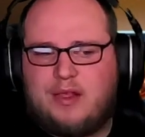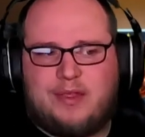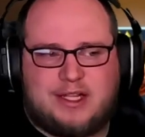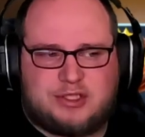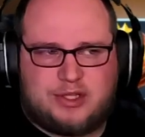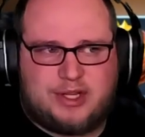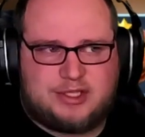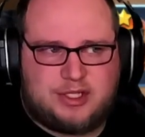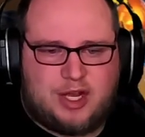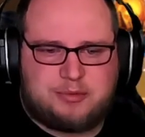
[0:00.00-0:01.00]
That's
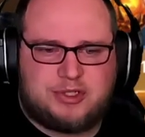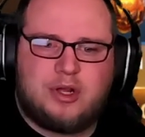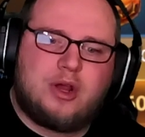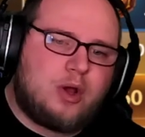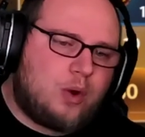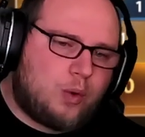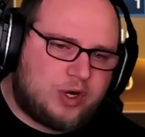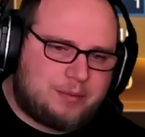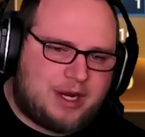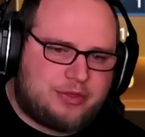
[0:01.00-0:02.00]
an option. Or
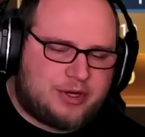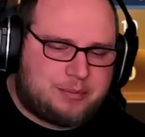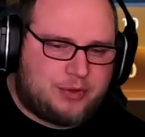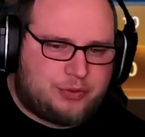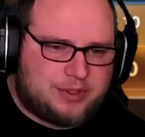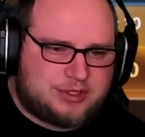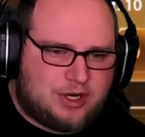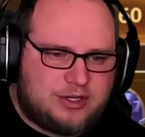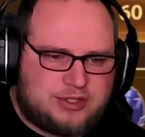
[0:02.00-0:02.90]
you can buy a couple of 3 stars.